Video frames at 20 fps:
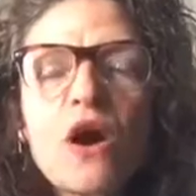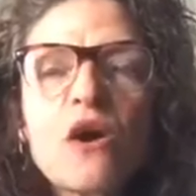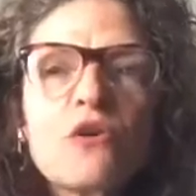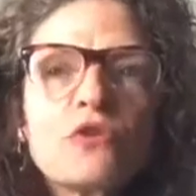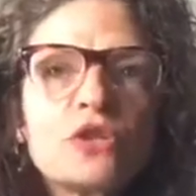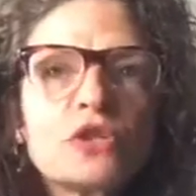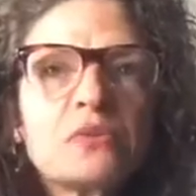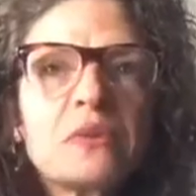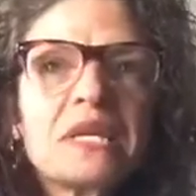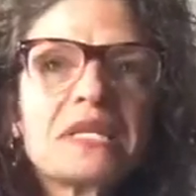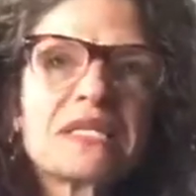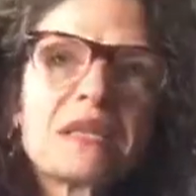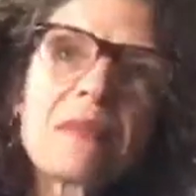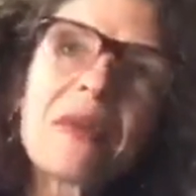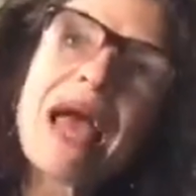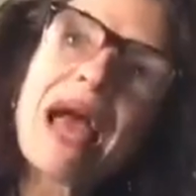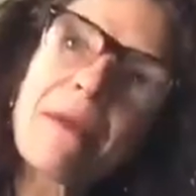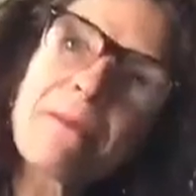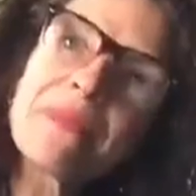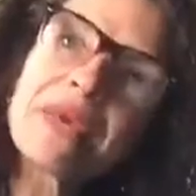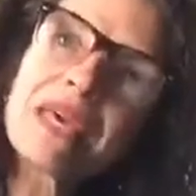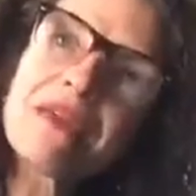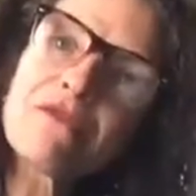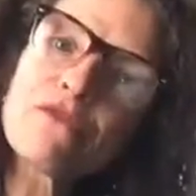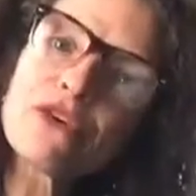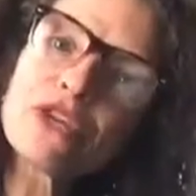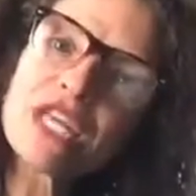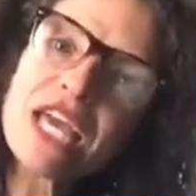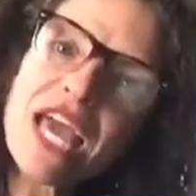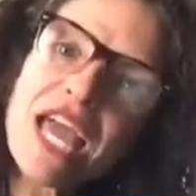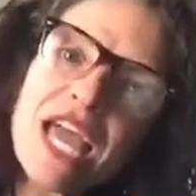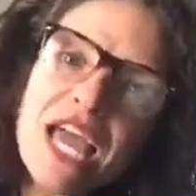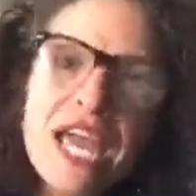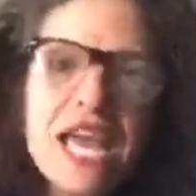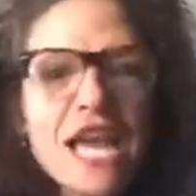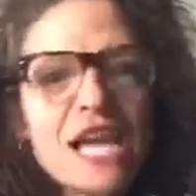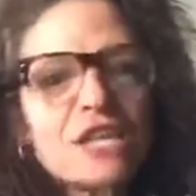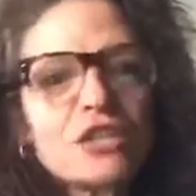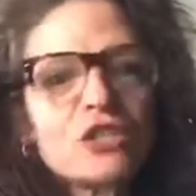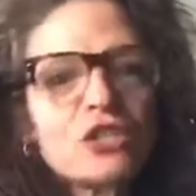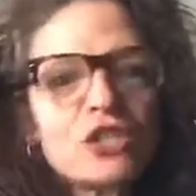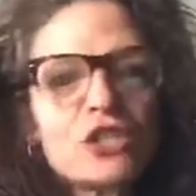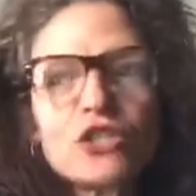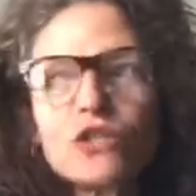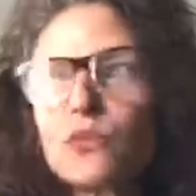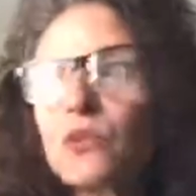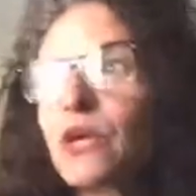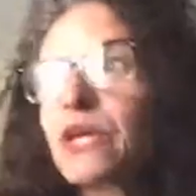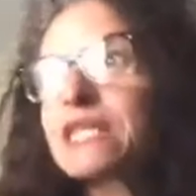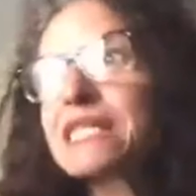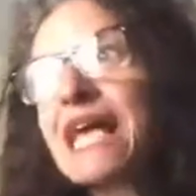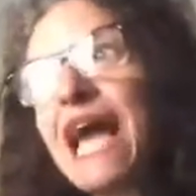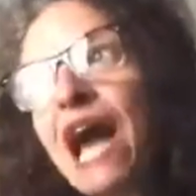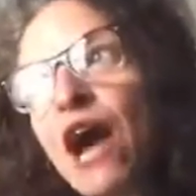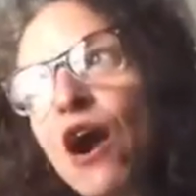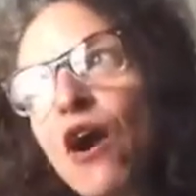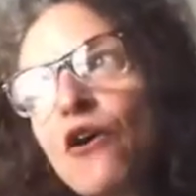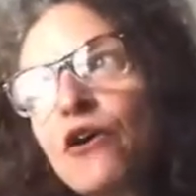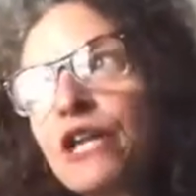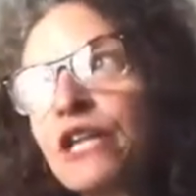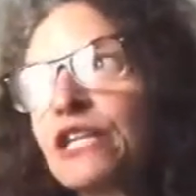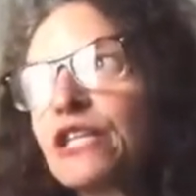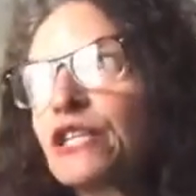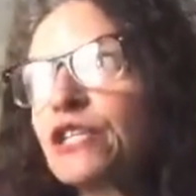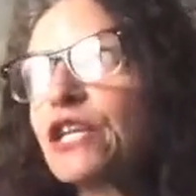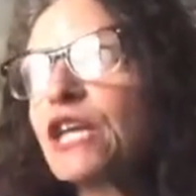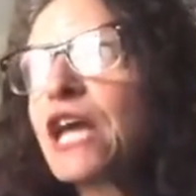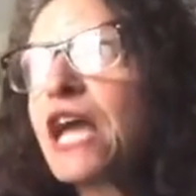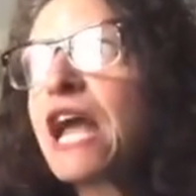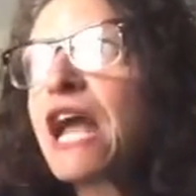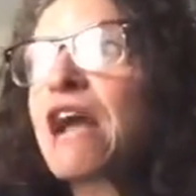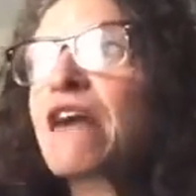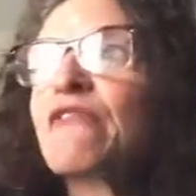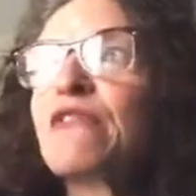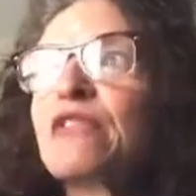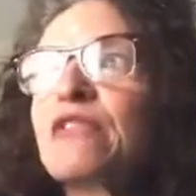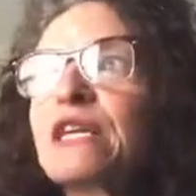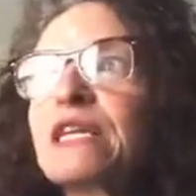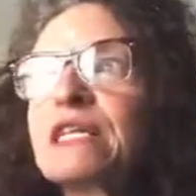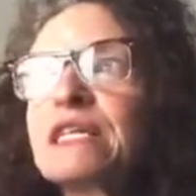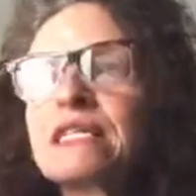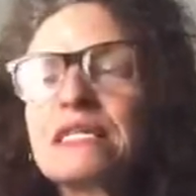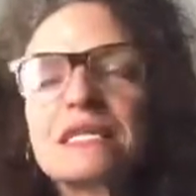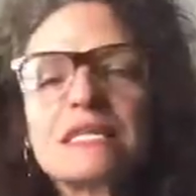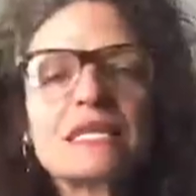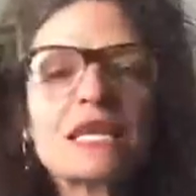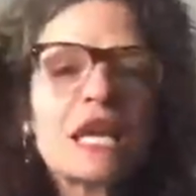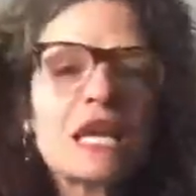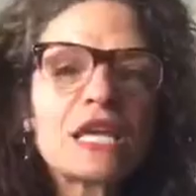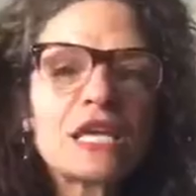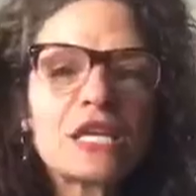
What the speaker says: oh, she wakes up happy every day and she works out and everything's,